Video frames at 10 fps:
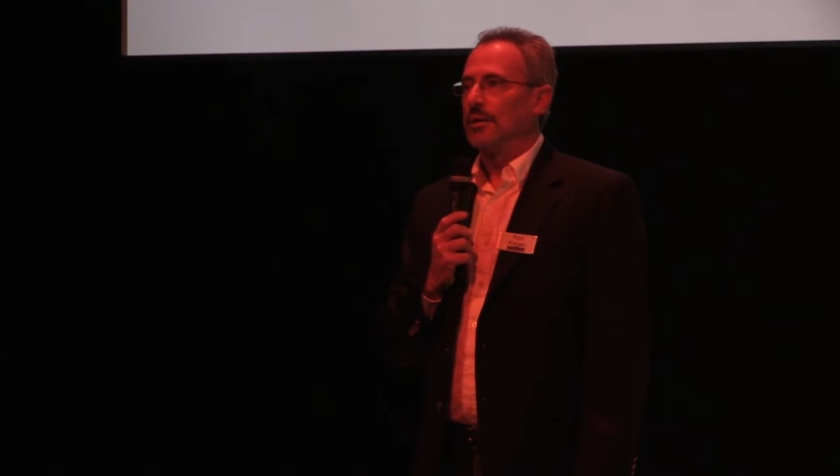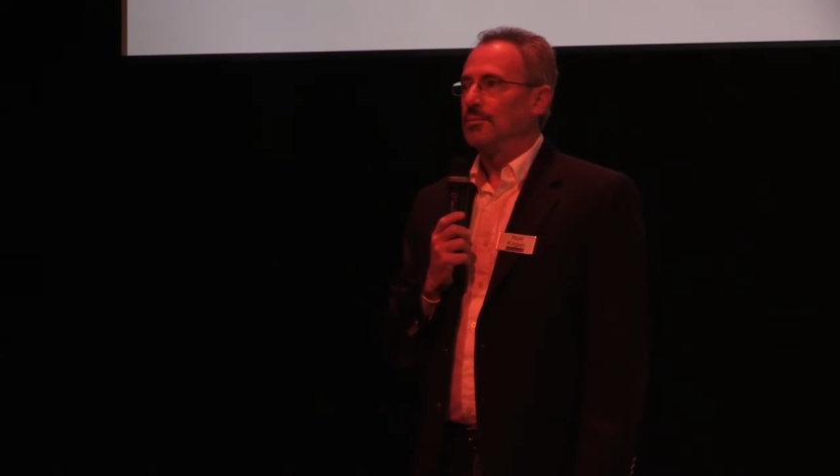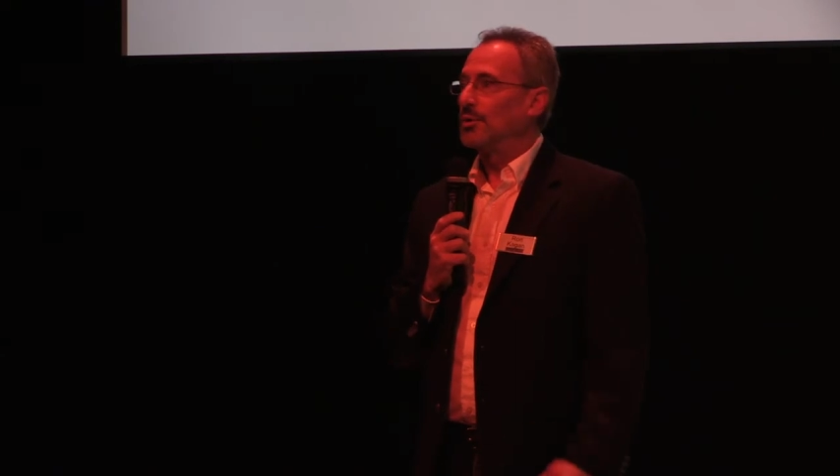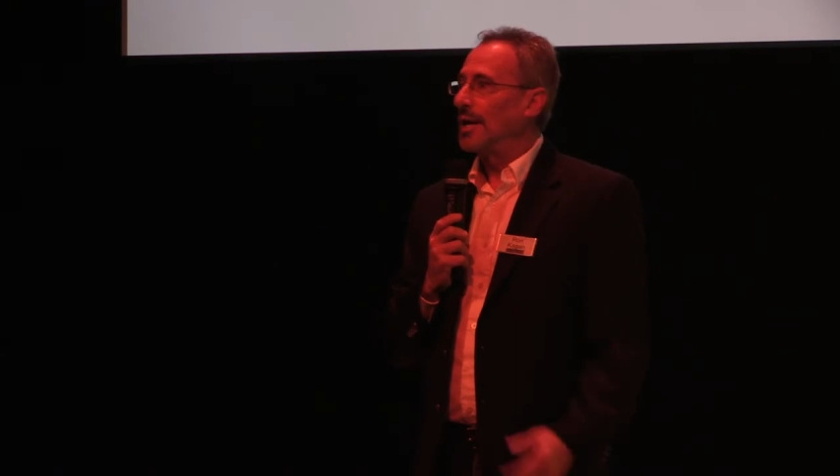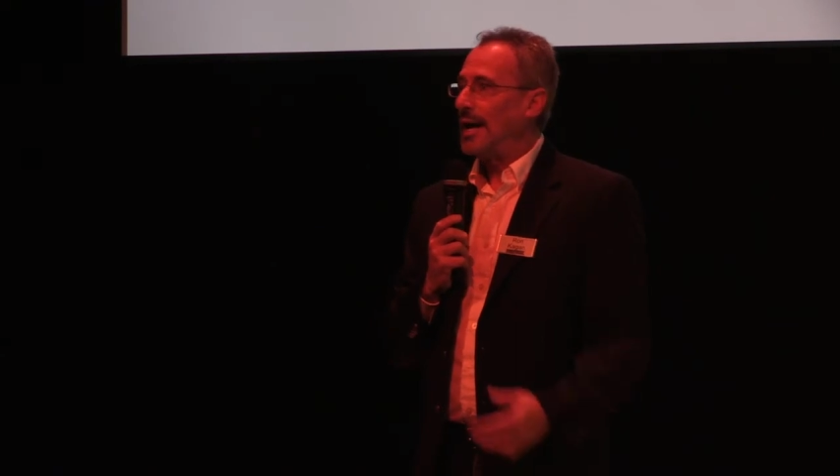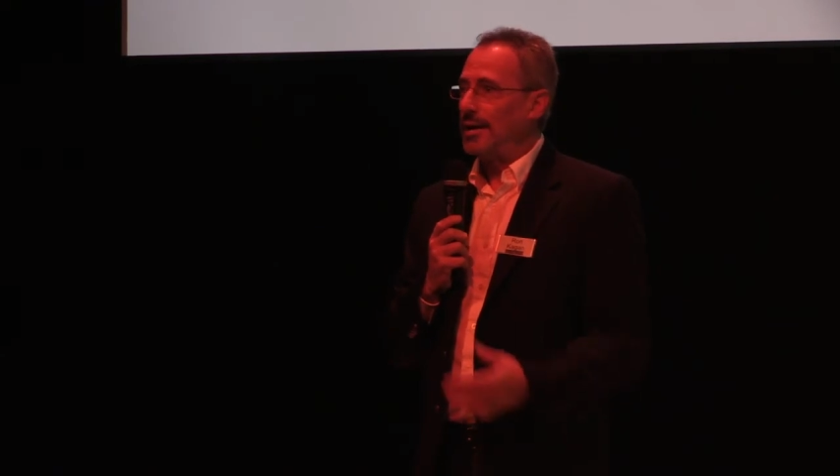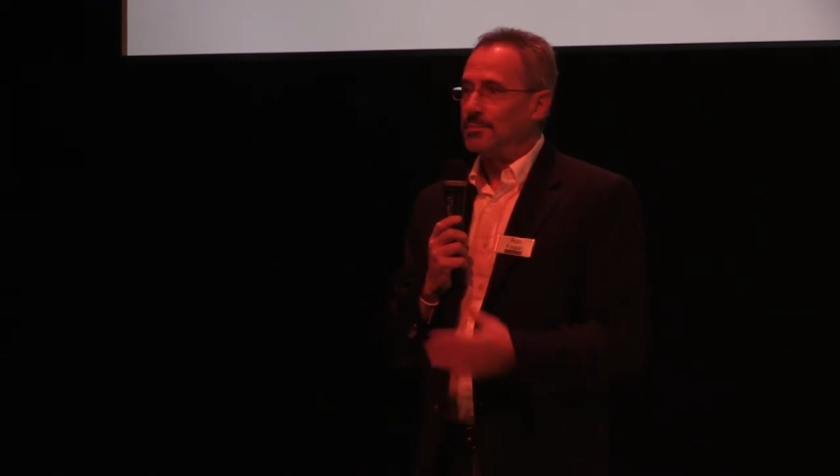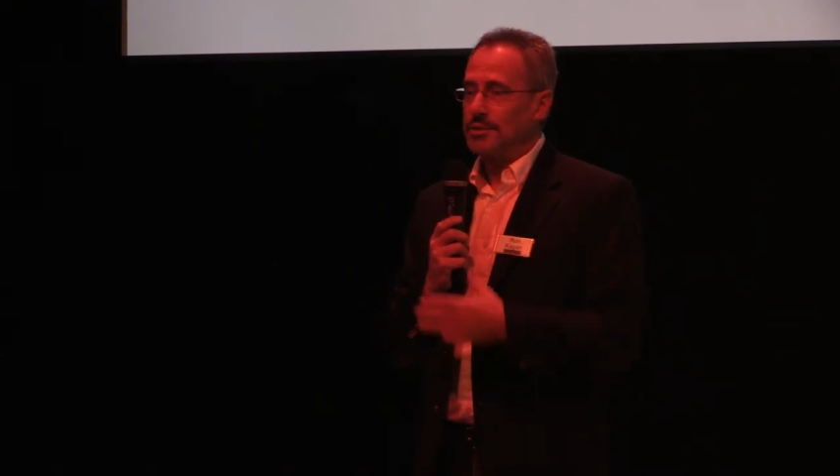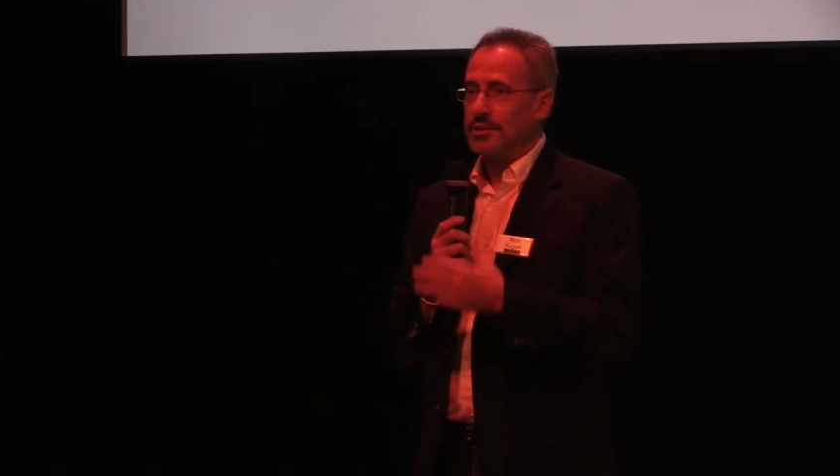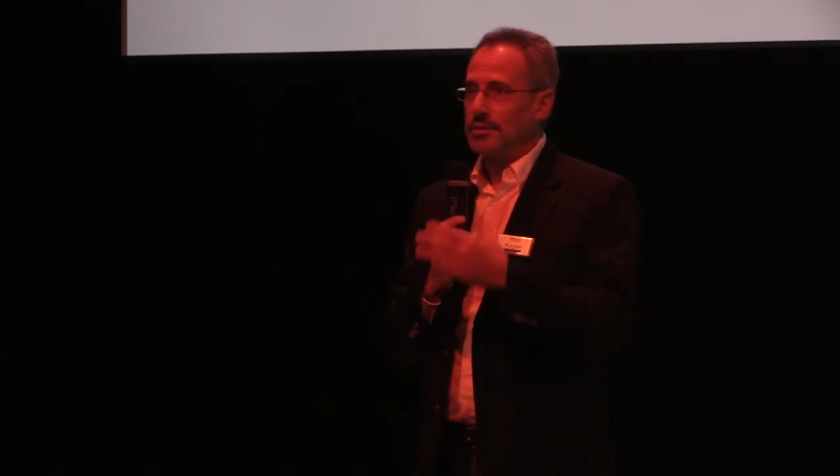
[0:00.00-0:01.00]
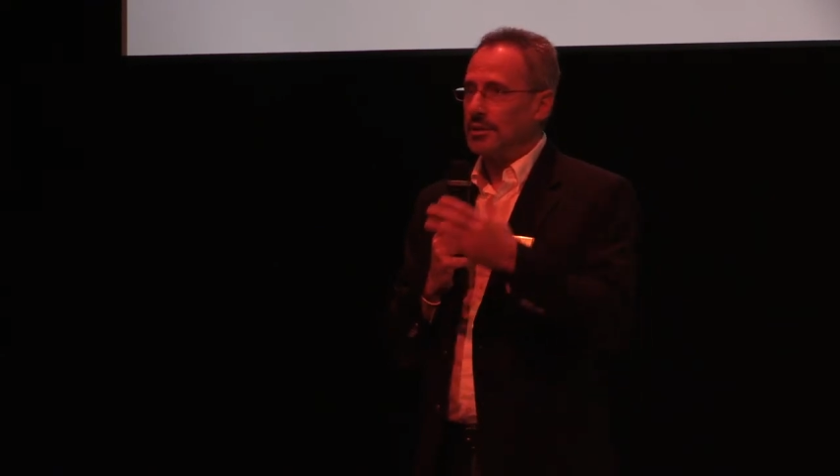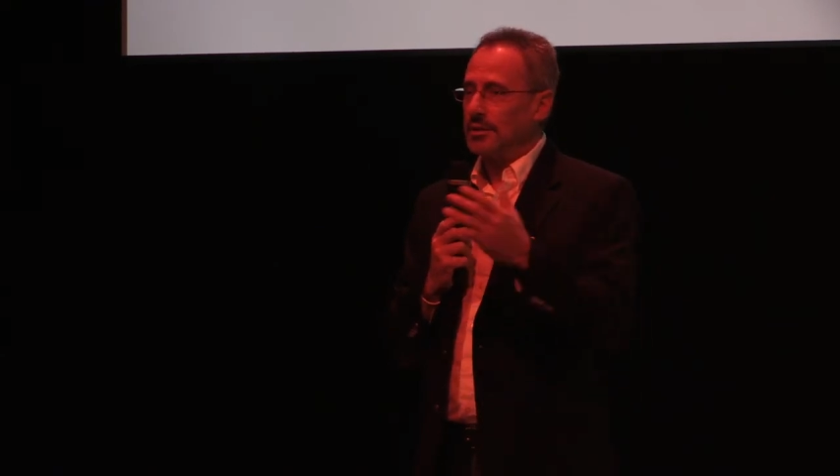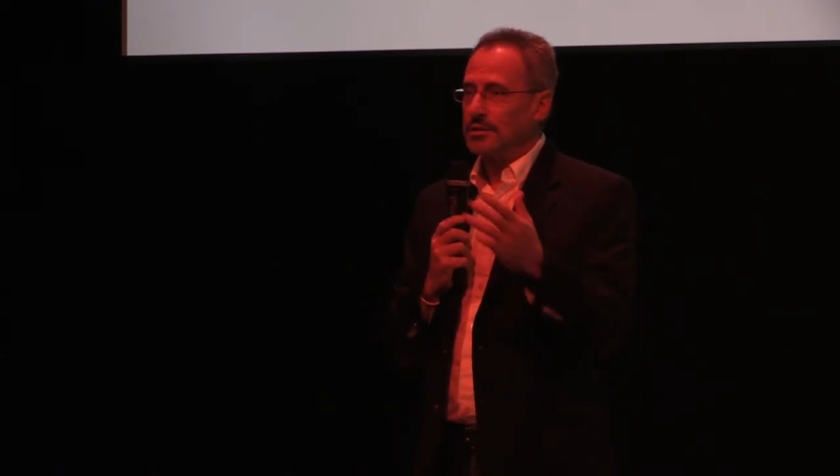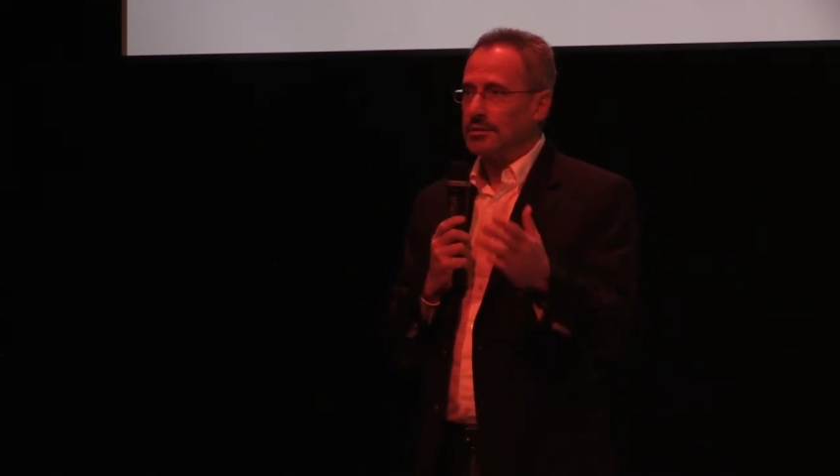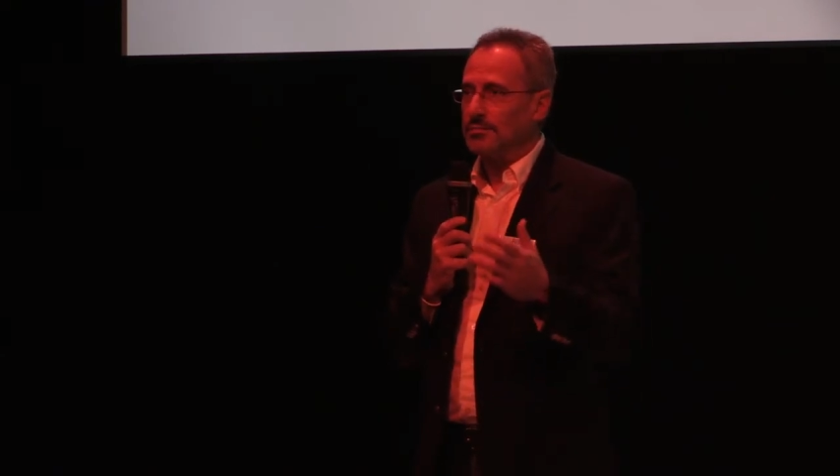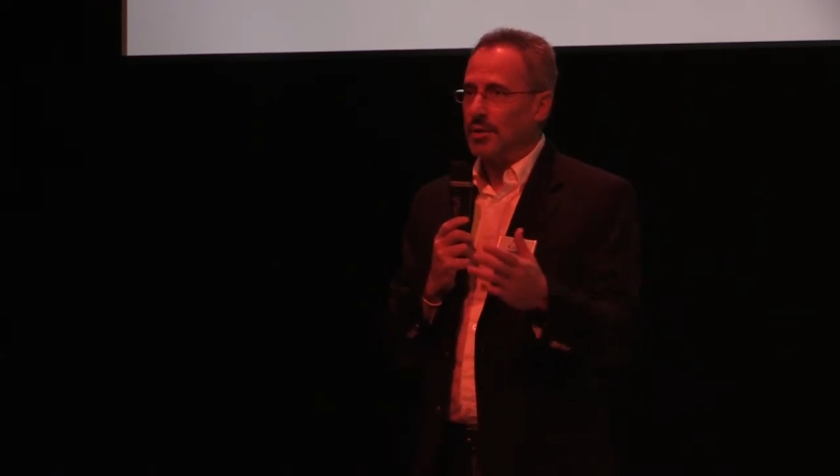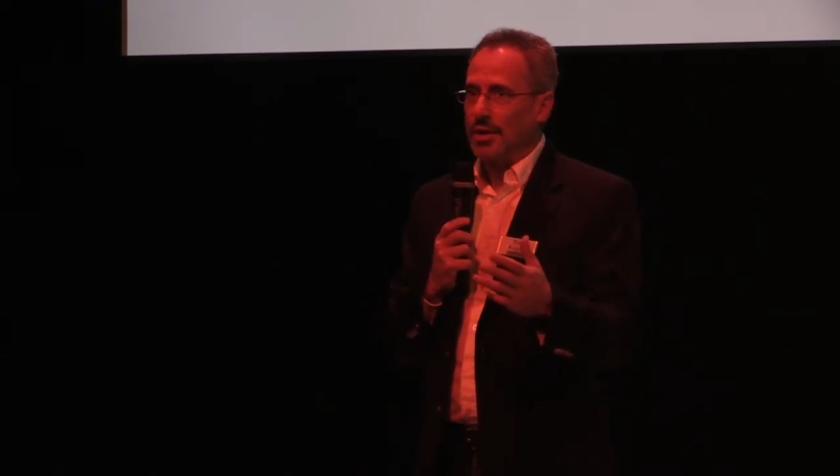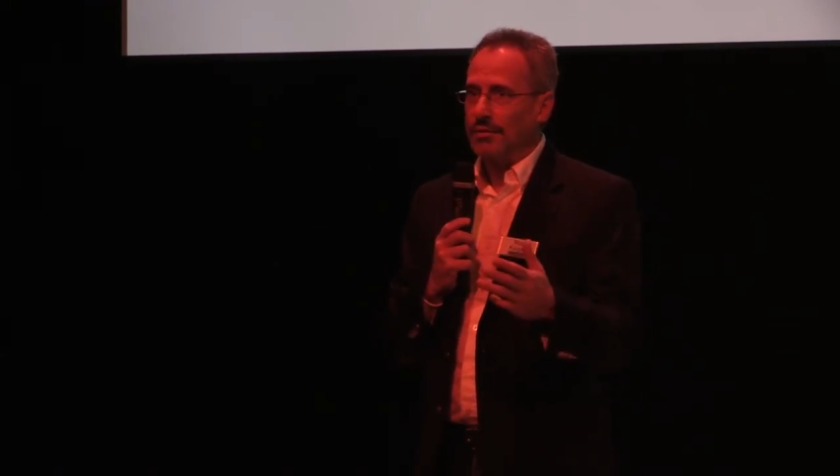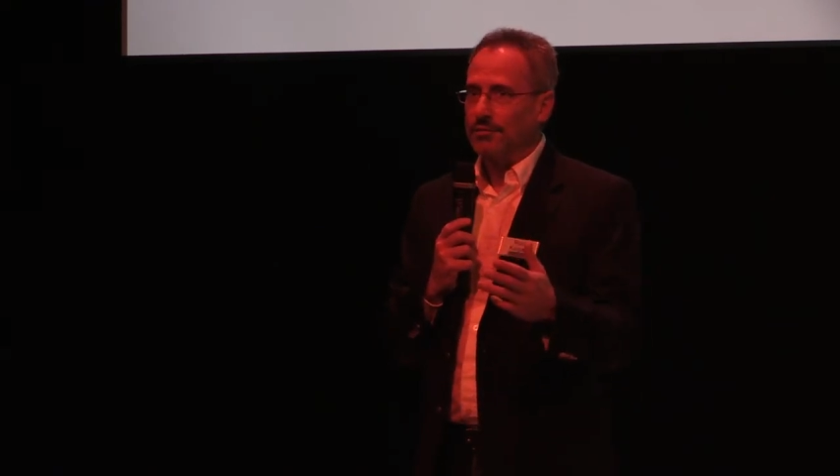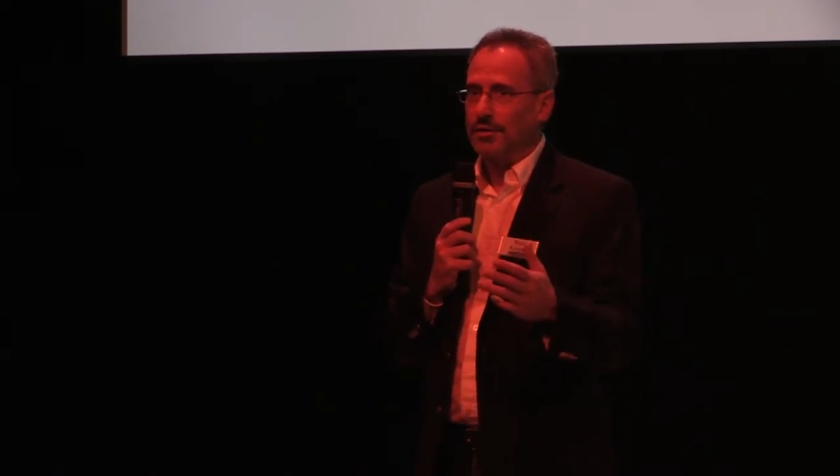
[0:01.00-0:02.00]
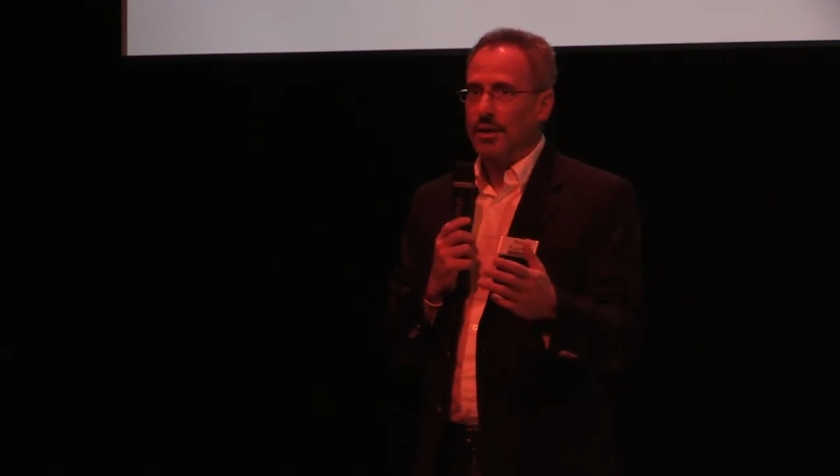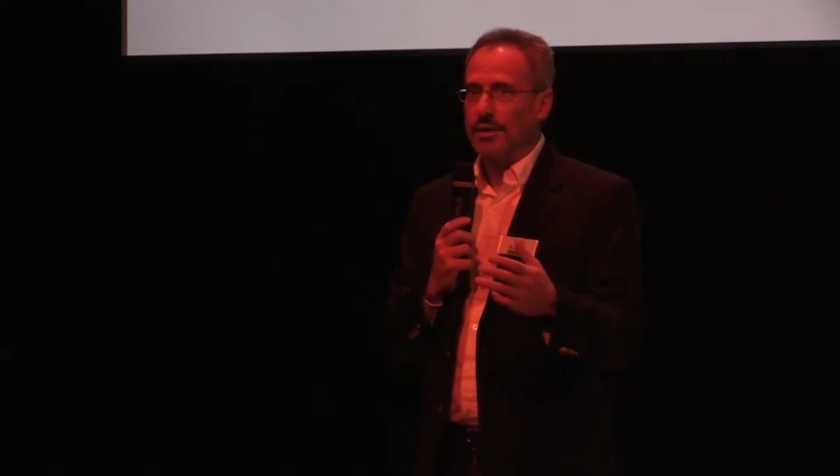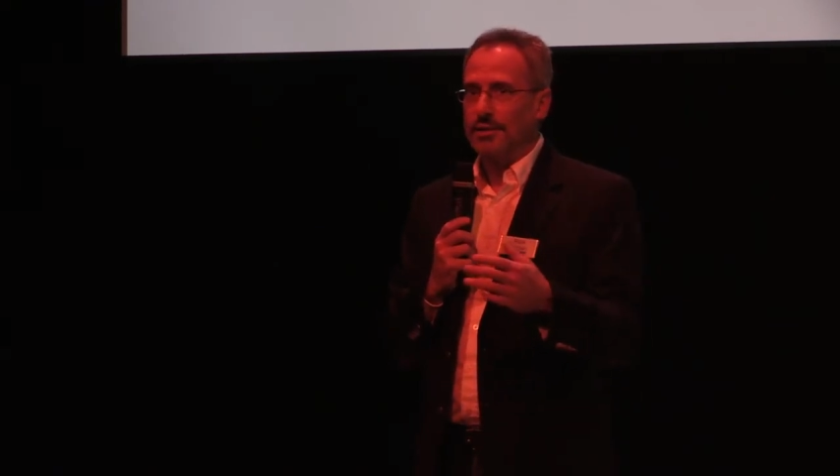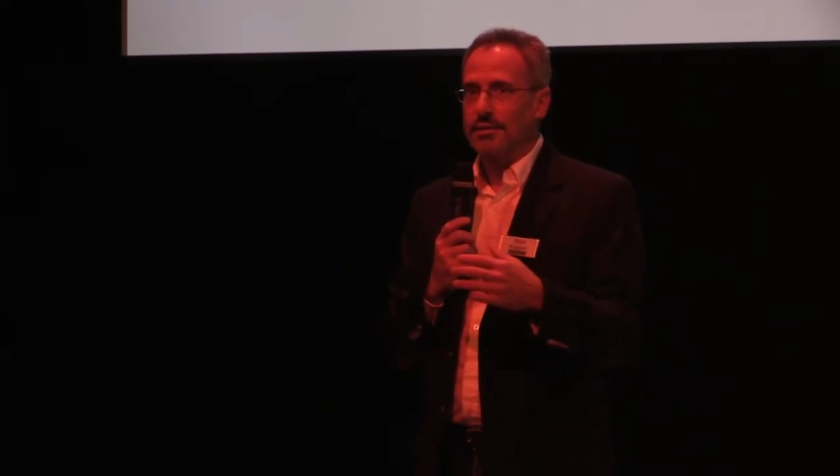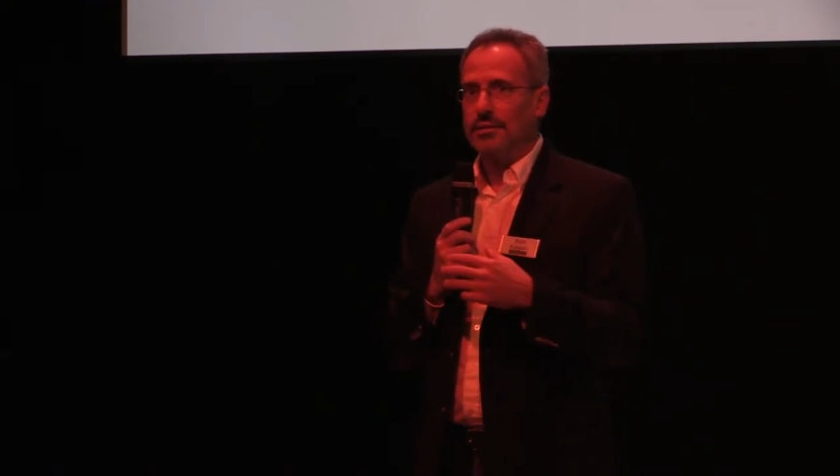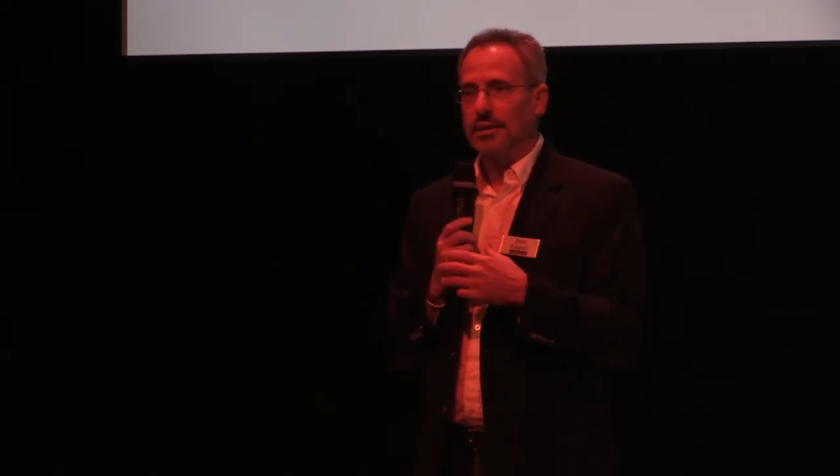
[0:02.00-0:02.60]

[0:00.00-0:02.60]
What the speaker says: Perhaps it's modified